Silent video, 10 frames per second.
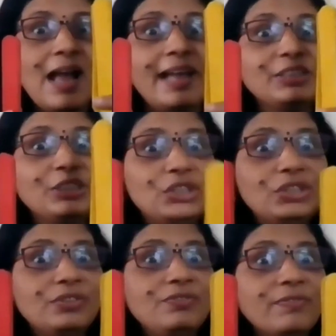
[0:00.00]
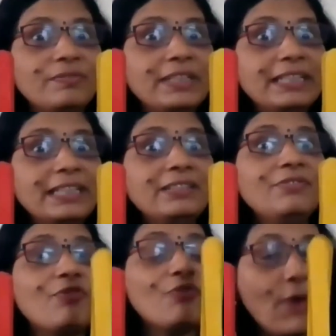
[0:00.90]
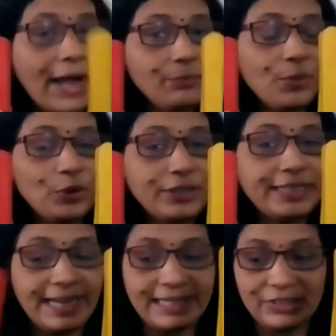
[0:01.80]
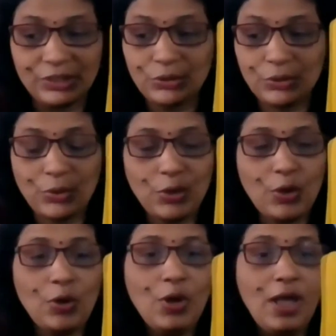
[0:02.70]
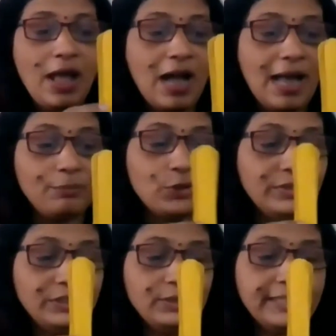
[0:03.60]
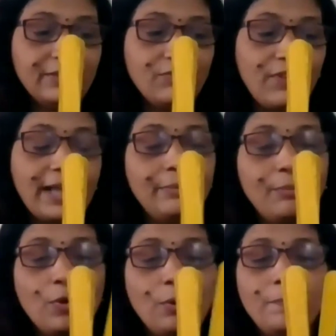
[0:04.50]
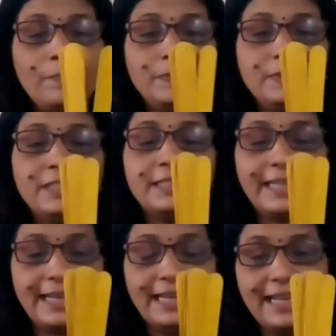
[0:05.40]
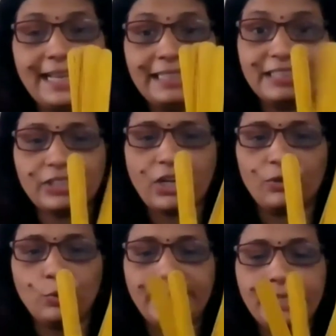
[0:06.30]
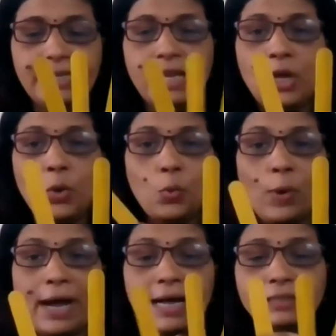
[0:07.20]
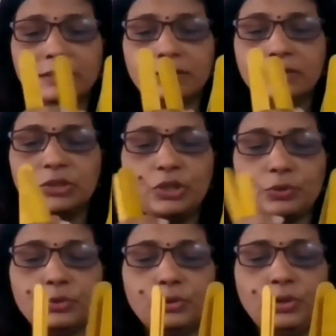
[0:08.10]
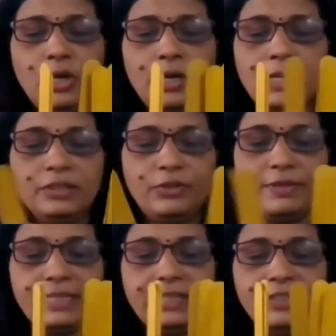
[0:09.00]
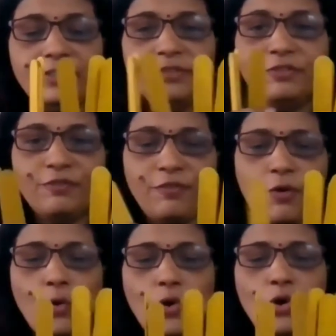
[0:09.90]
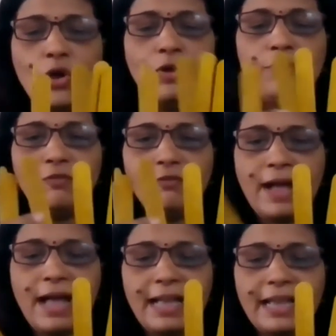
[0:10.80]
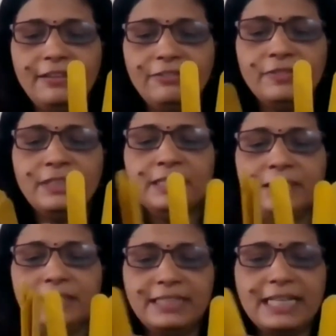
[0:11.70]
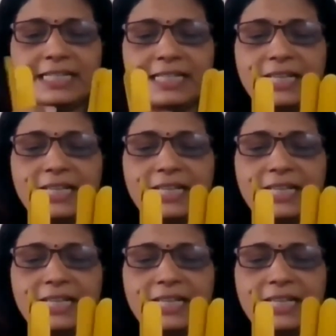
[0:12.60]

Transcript: and we need one more tens. So I'm going to take one more stick and let's count quickly. One, two, three, four, five, six,